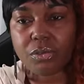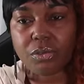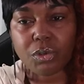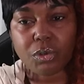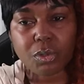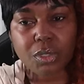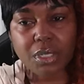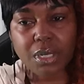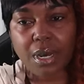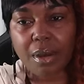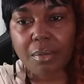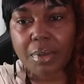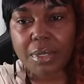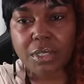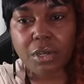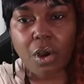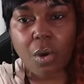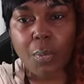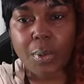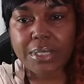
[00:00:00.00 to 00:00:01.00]
do something,
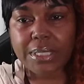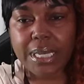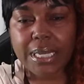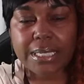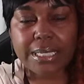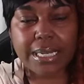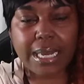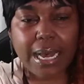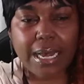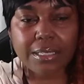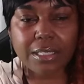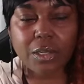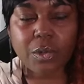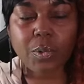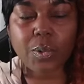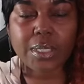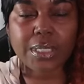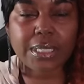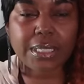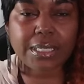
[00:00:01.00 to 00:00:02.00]
it's always it's
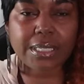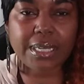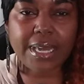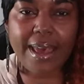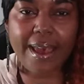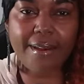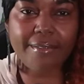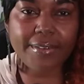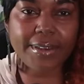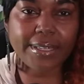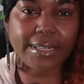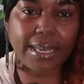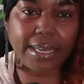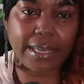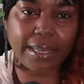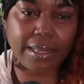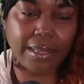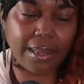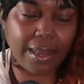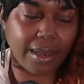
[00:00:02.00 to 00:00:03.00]
consequences to
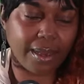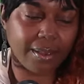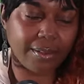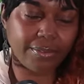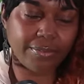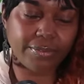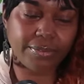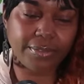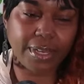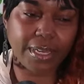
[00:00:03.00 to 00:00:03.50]
everything in life.